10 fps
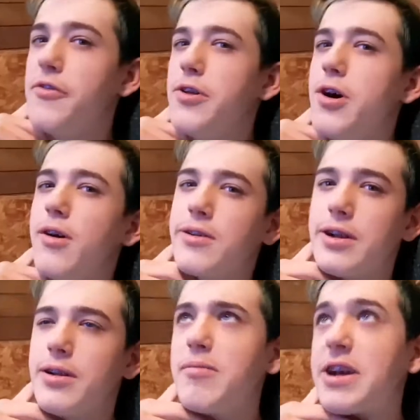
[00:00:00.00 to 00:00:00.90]
vlog
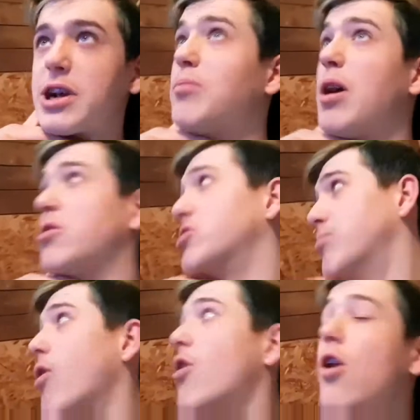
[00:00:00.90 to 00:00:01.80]
and it might come out
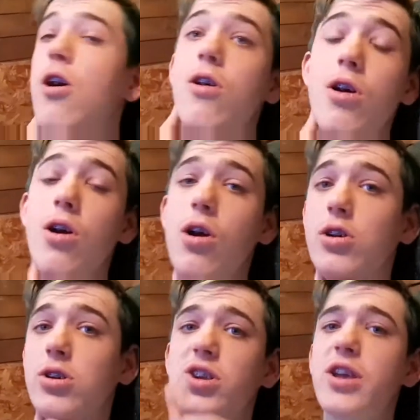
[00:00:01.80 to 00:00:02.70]
tomorrow. So